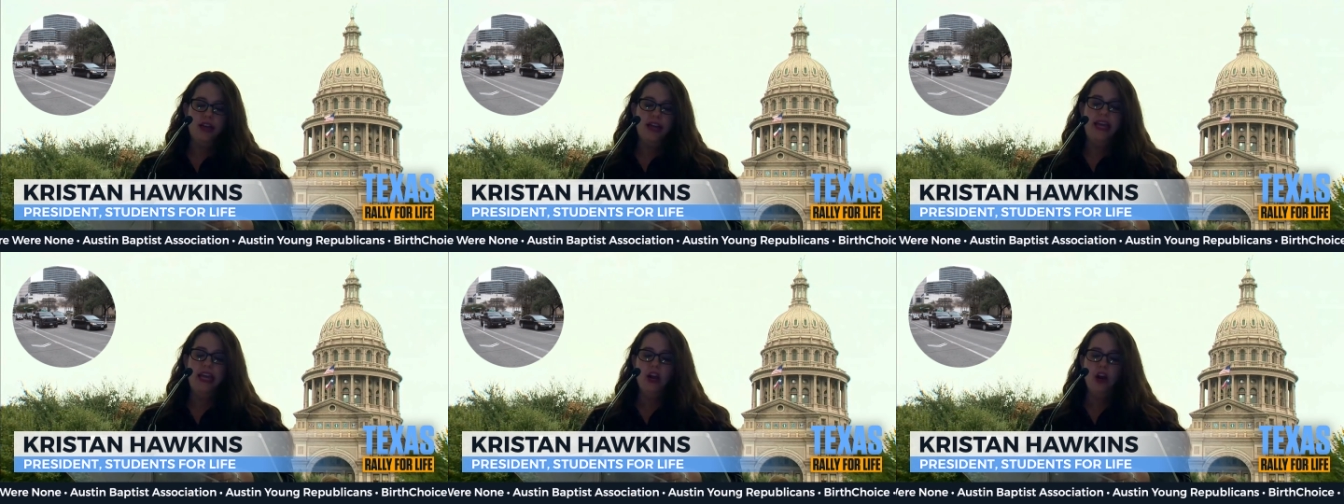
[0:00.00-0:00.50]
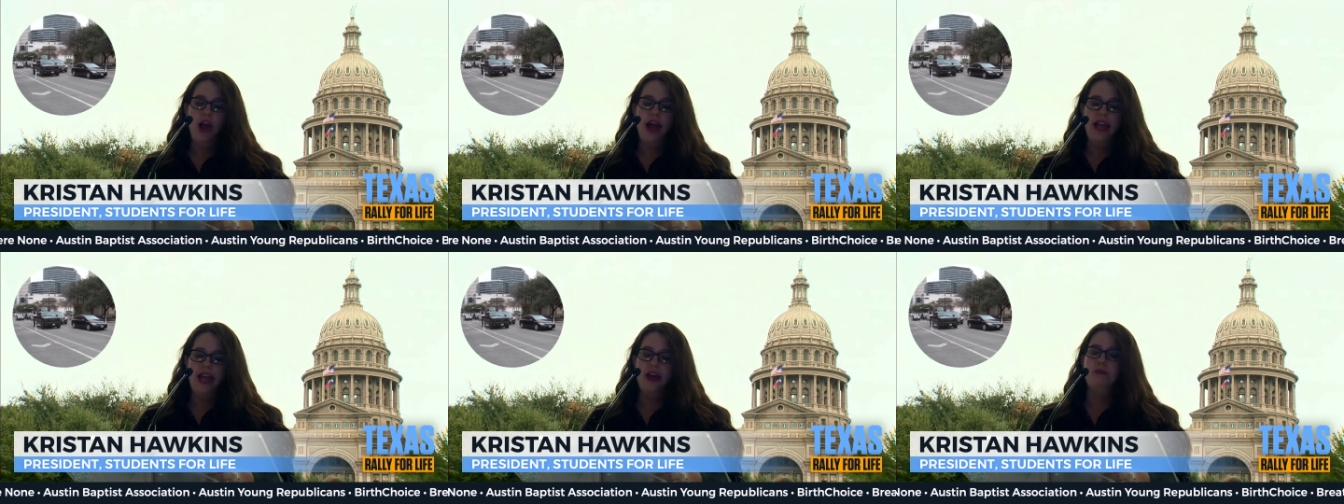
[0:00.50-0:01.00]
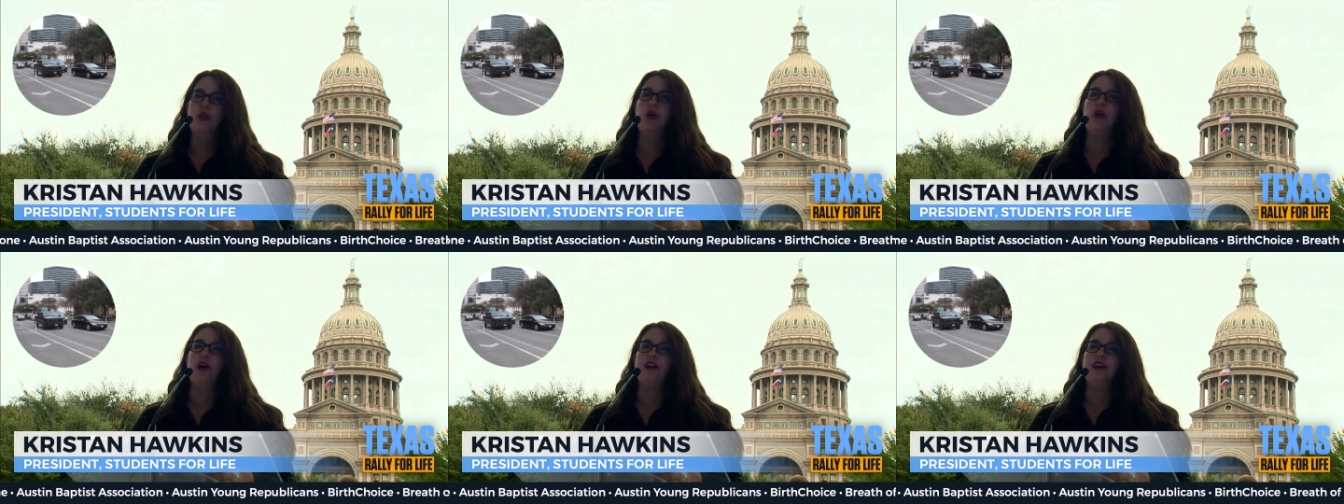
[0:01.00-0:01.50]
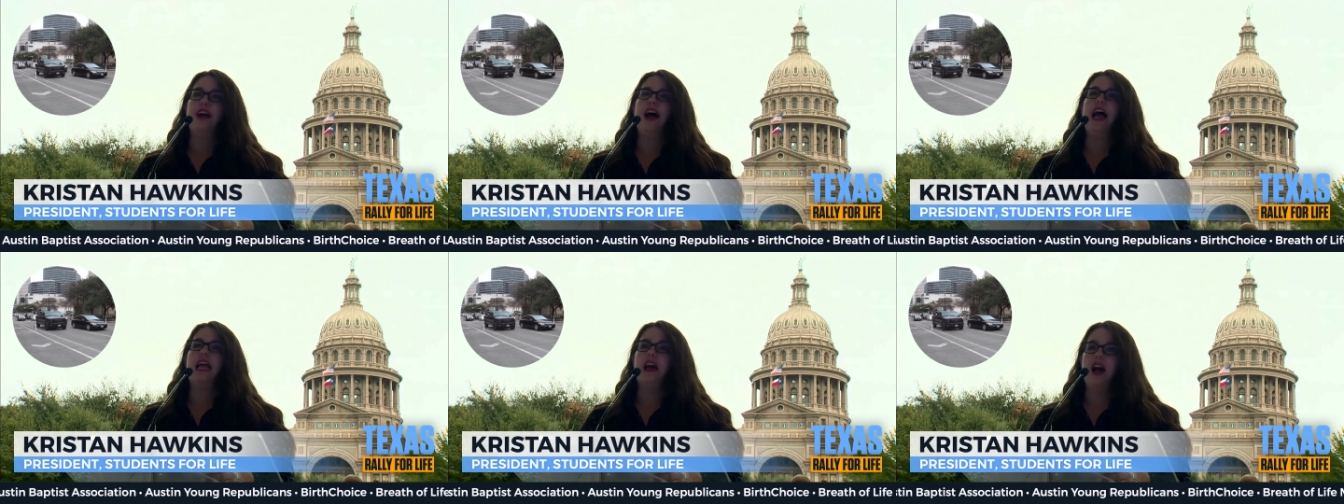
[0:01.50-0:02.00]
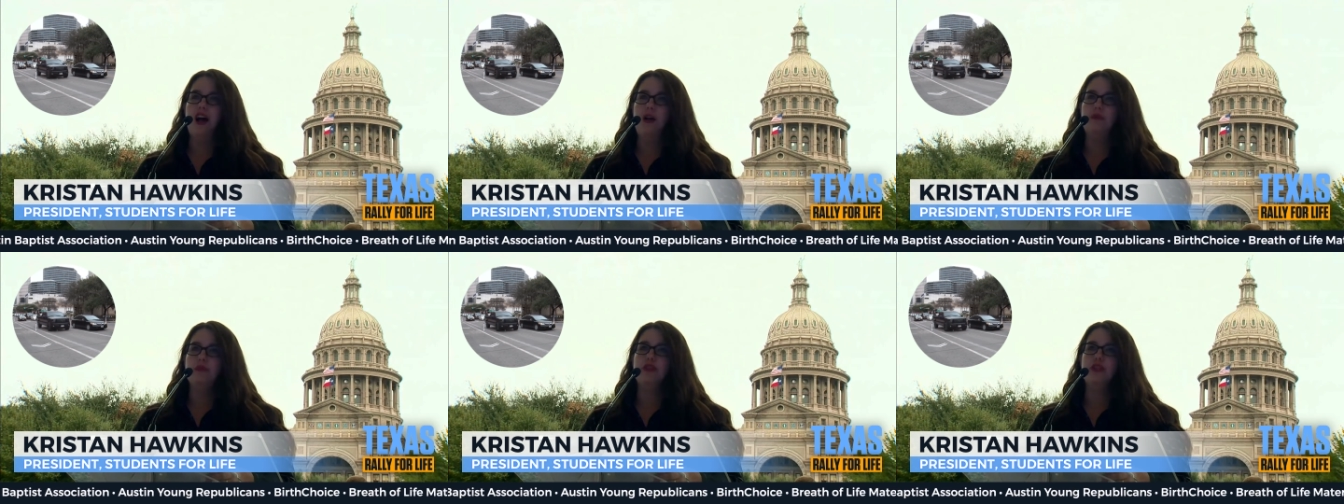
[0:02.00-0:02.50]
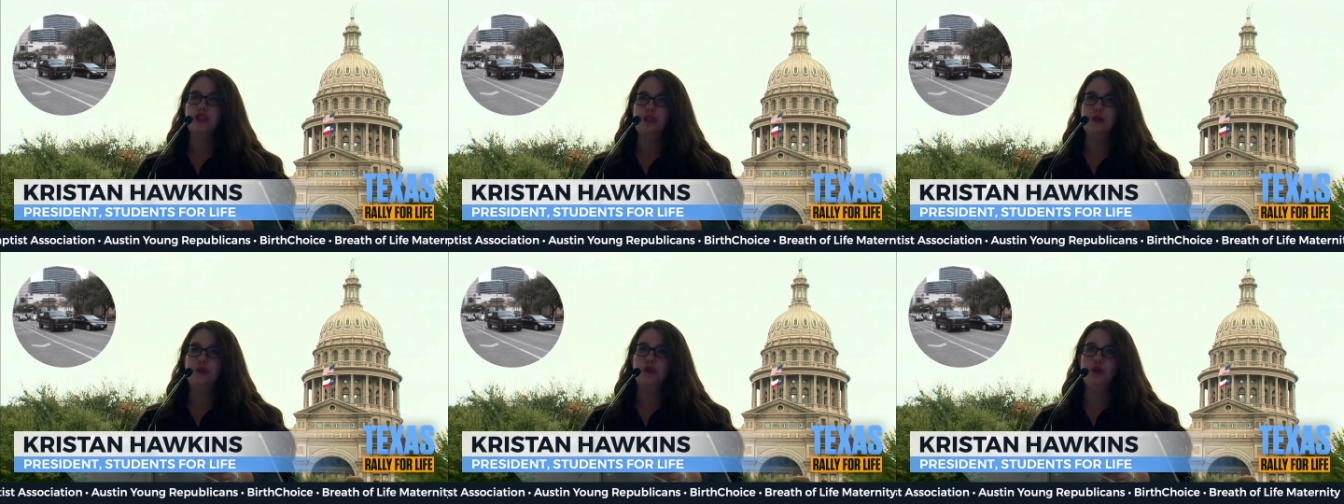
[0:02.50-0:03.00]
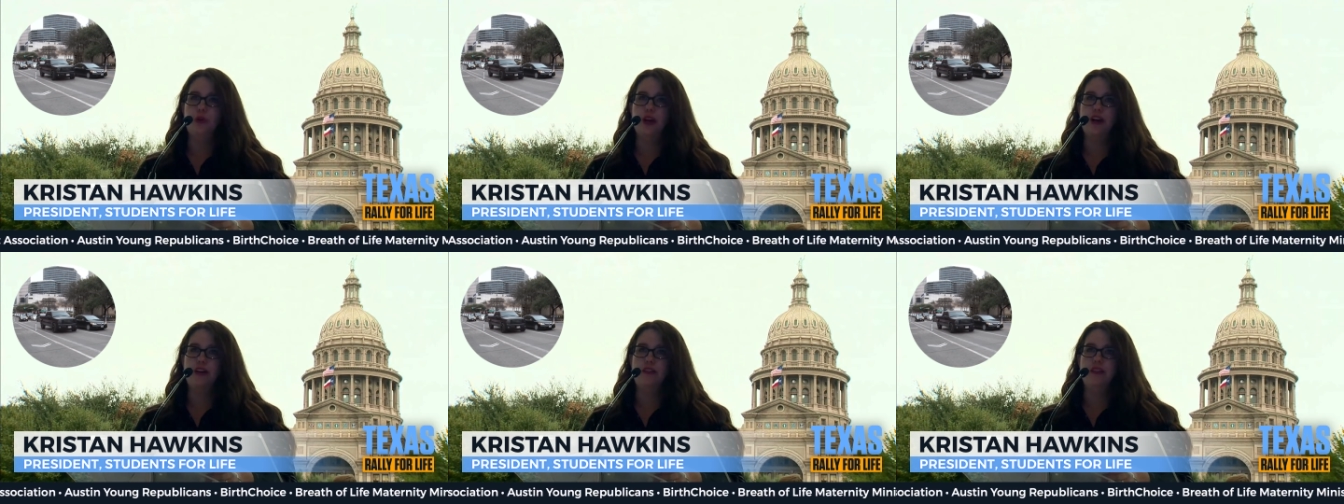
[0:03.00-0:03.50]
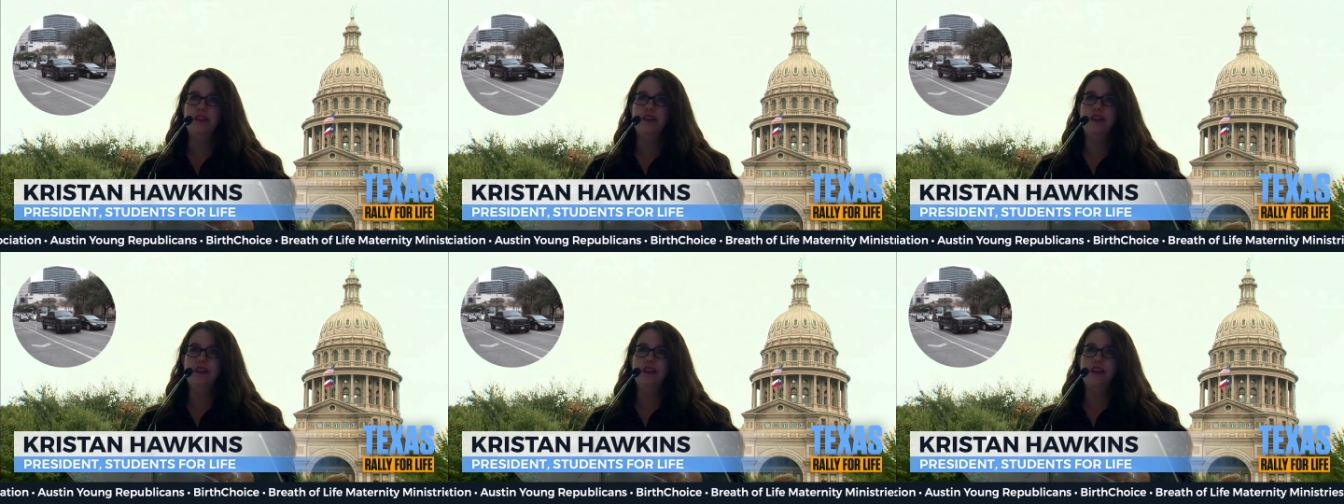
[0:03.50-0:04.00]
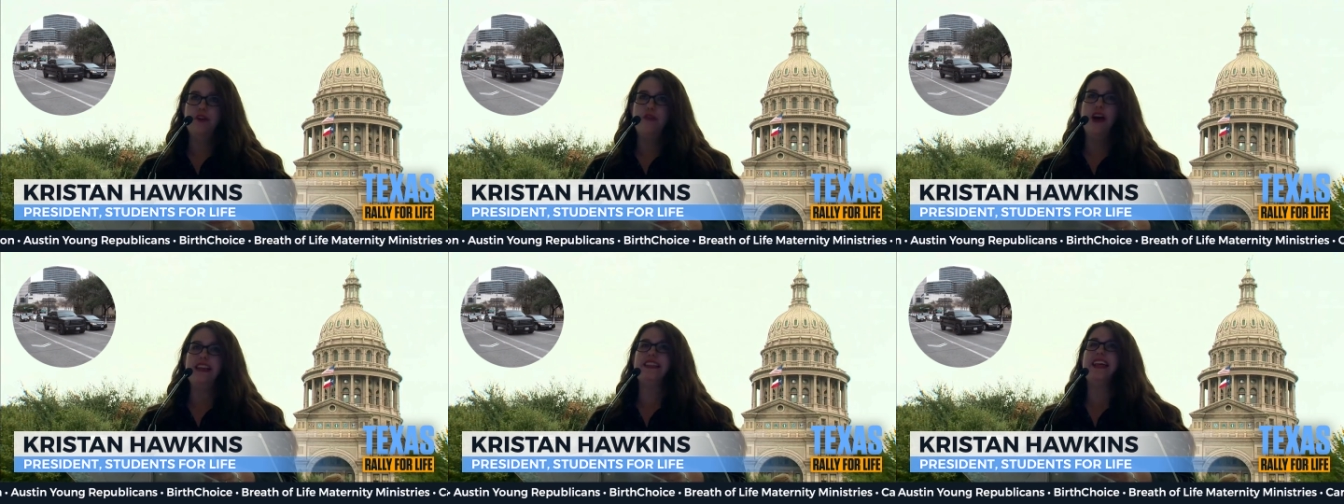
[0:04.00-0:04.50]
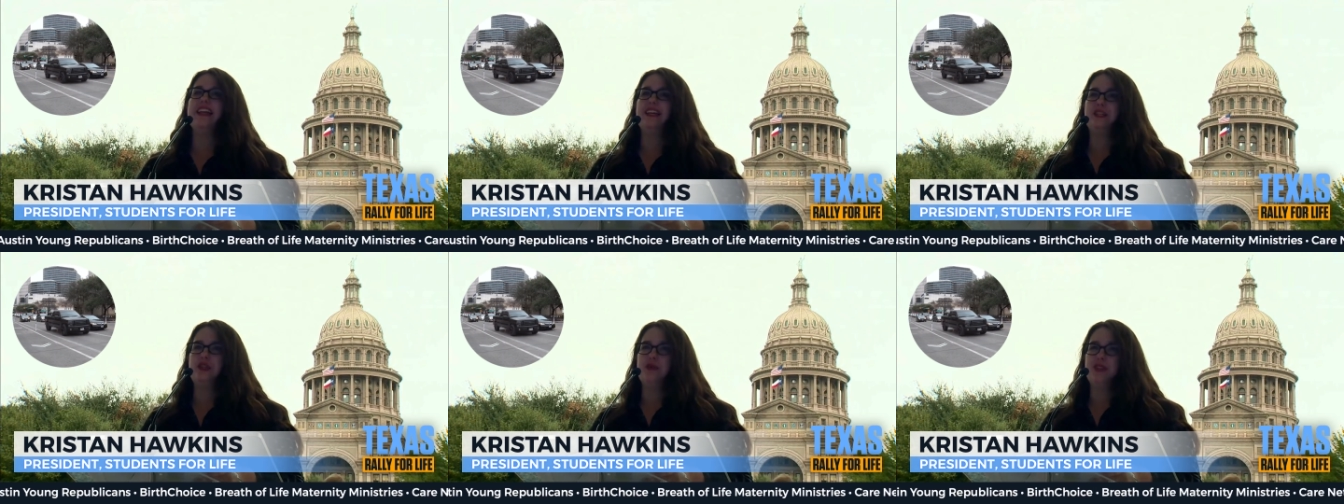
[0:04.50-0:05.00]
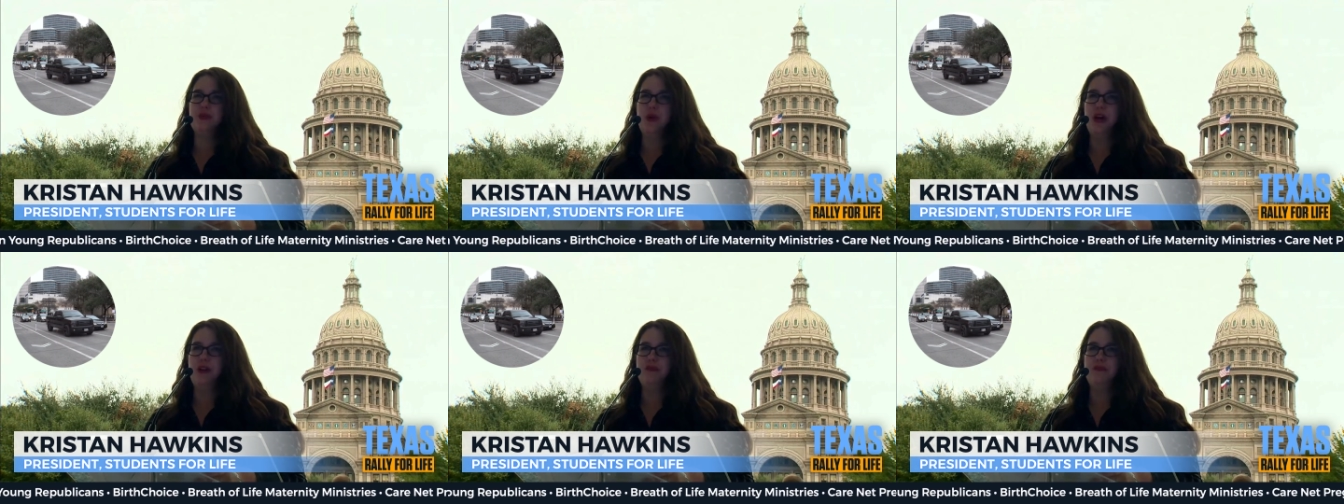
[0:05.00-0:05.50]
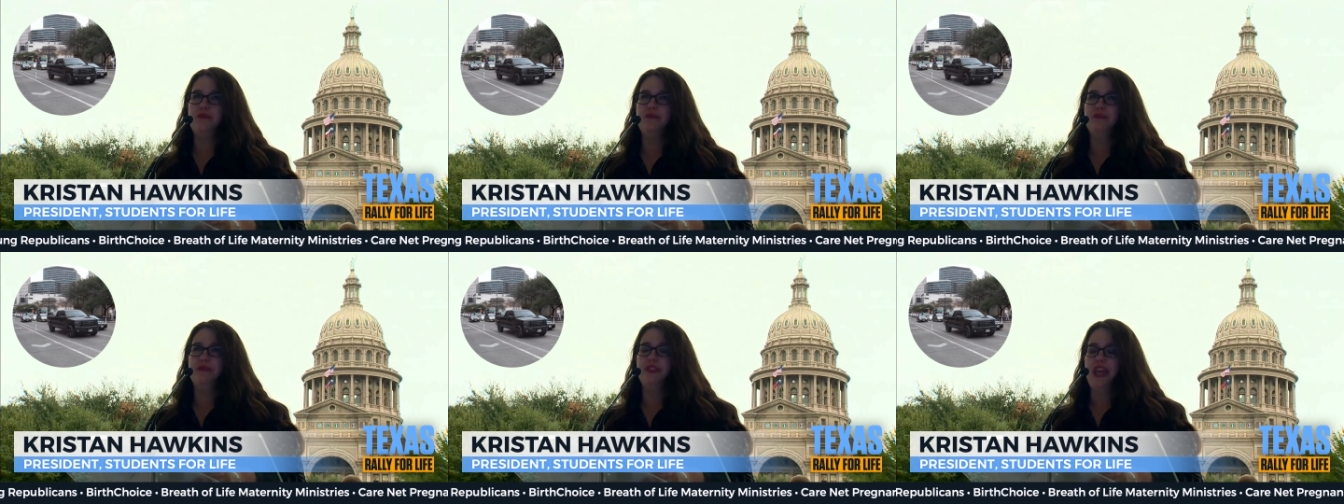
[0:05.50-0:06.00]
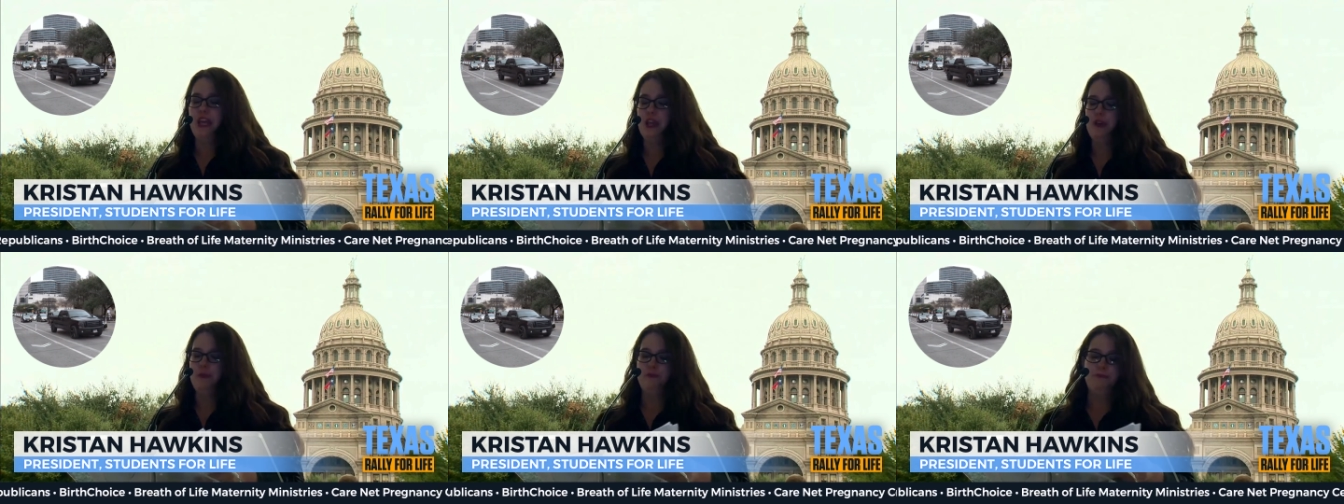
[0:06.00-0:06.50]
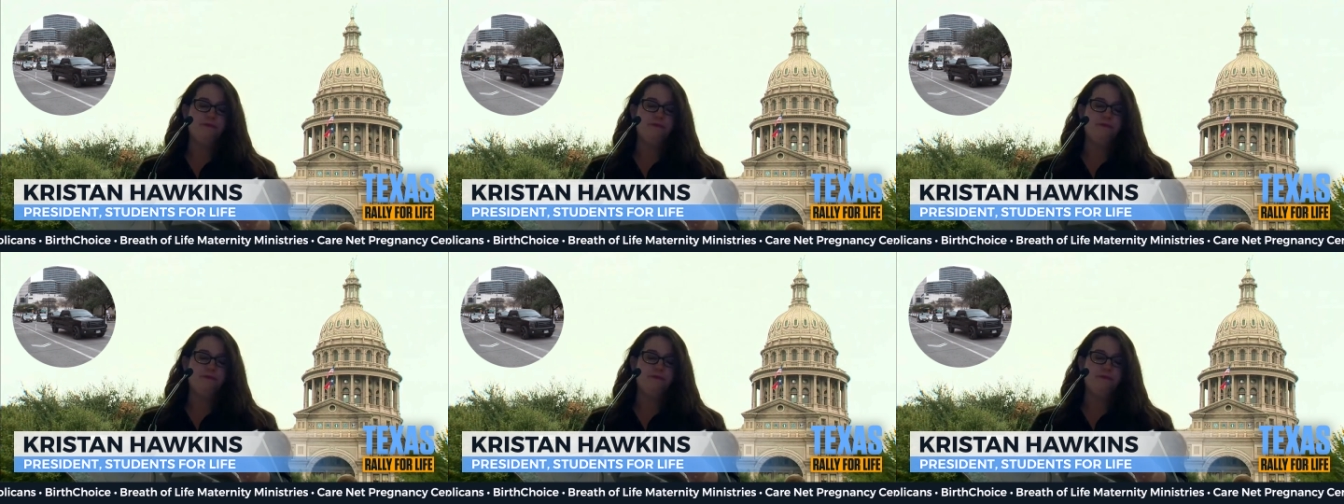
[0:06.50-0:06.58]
Here I am, Lord. I come to do your will. Friends, let us do his will. Thank you.